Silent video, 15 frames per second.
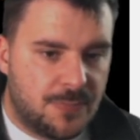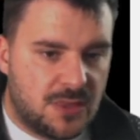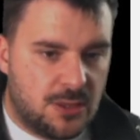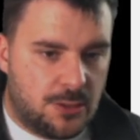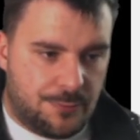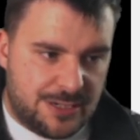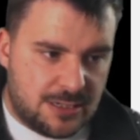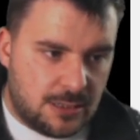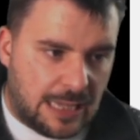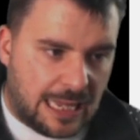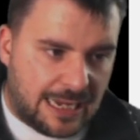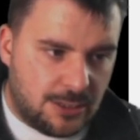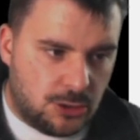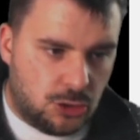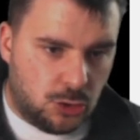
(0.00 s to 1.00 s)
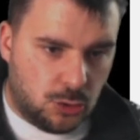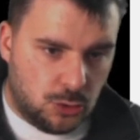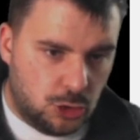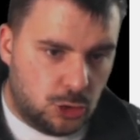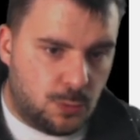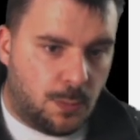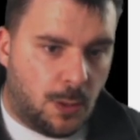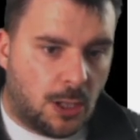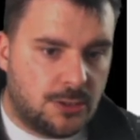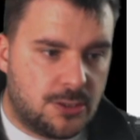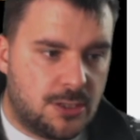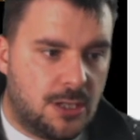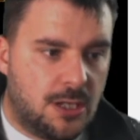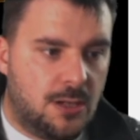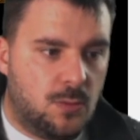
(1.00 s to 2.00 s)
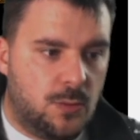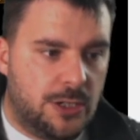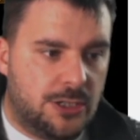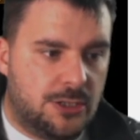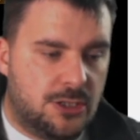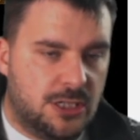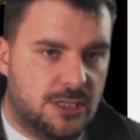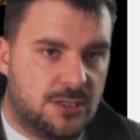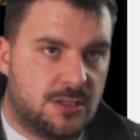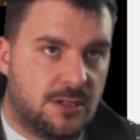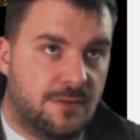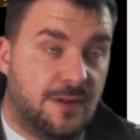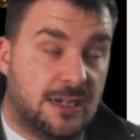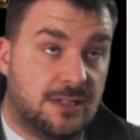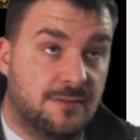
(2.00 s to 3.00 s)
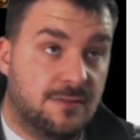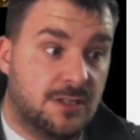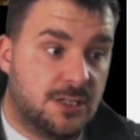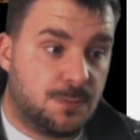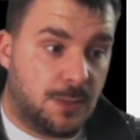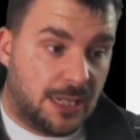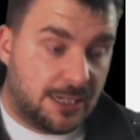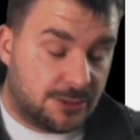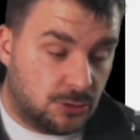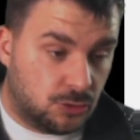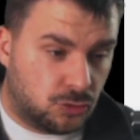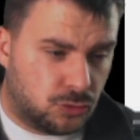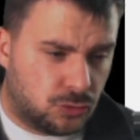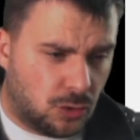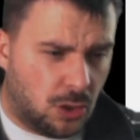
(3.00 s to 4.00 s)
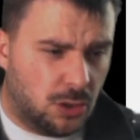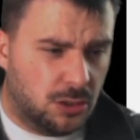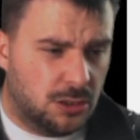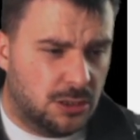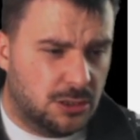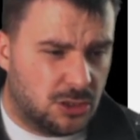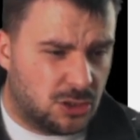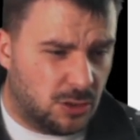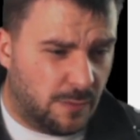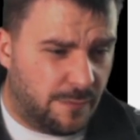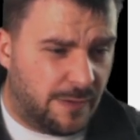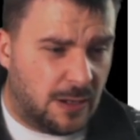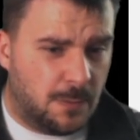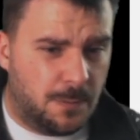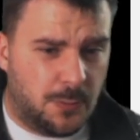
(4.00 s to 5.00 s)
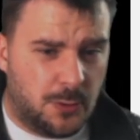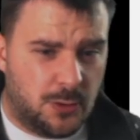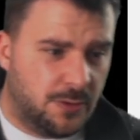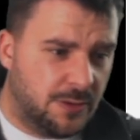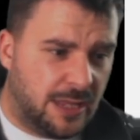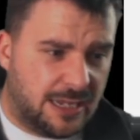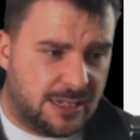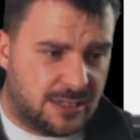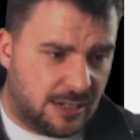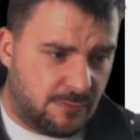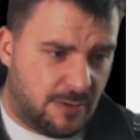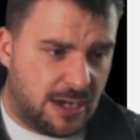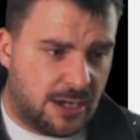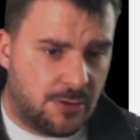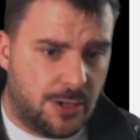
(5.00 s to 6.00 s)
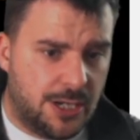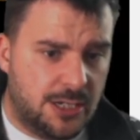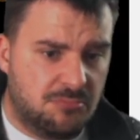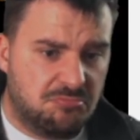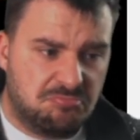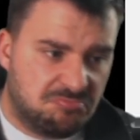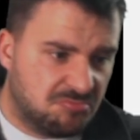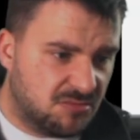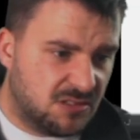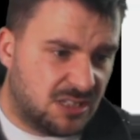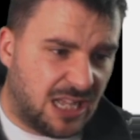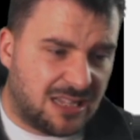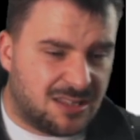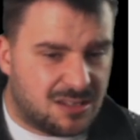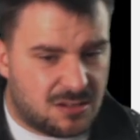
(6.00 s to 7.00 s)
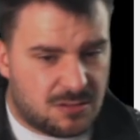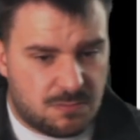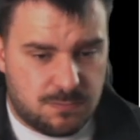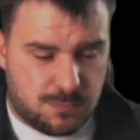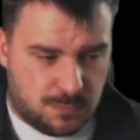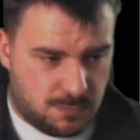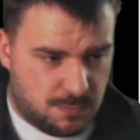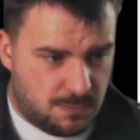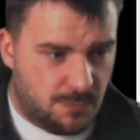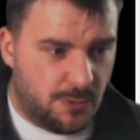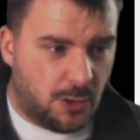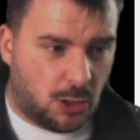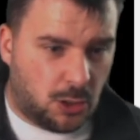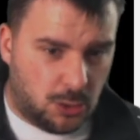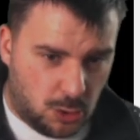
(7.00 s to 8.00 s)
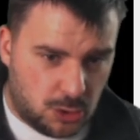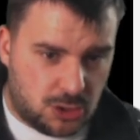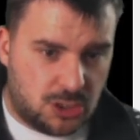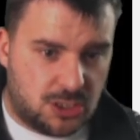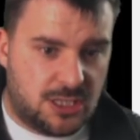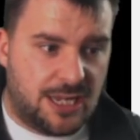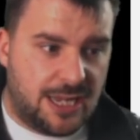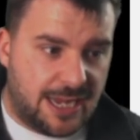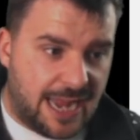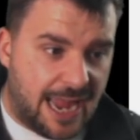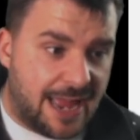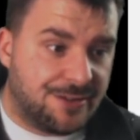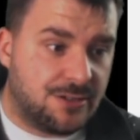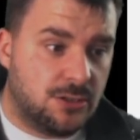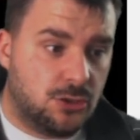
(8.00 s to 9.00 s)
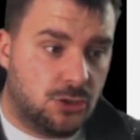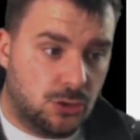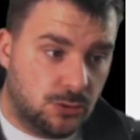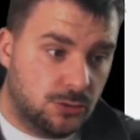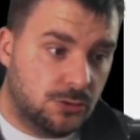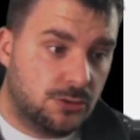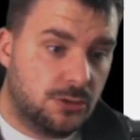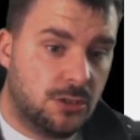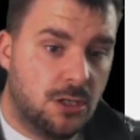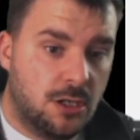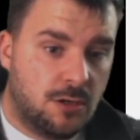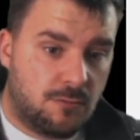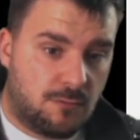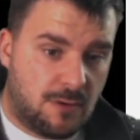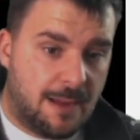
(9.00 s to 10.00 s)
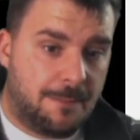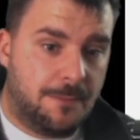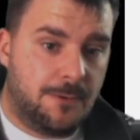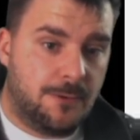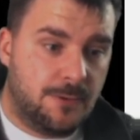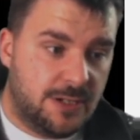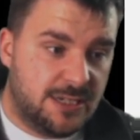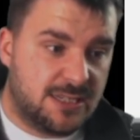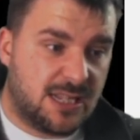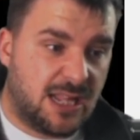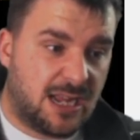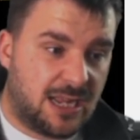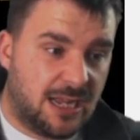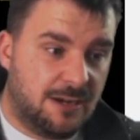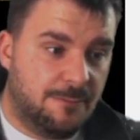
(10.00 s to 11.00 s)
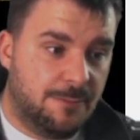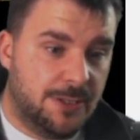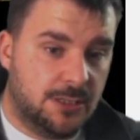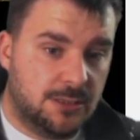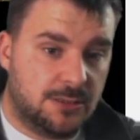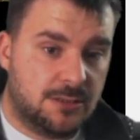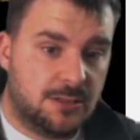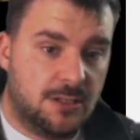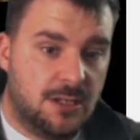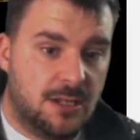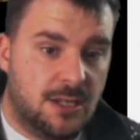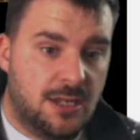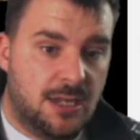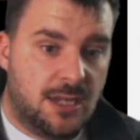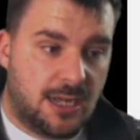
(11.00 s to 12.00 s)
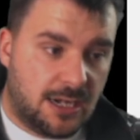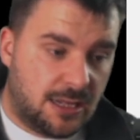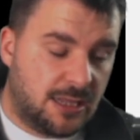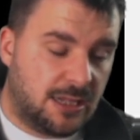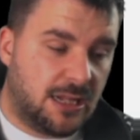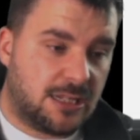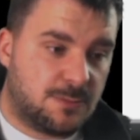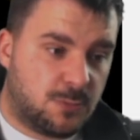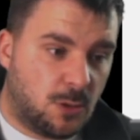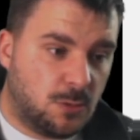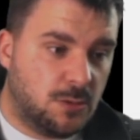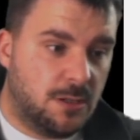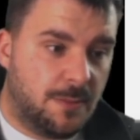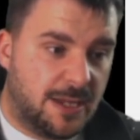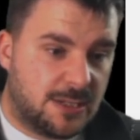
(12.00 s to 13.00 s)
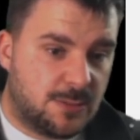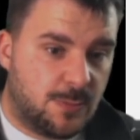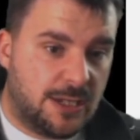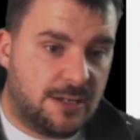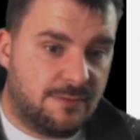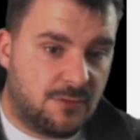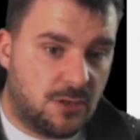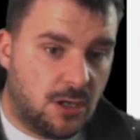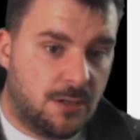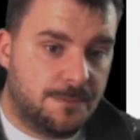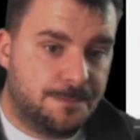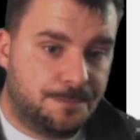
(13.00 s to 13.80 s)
There is like a Jund Ponza, which is effectively Splash and Troll and Snuff Out, but other than that, it's like red-green. That's the closest thing you get into Jund Ramp, is that kind of build. And I think that's probably the best bet you've got.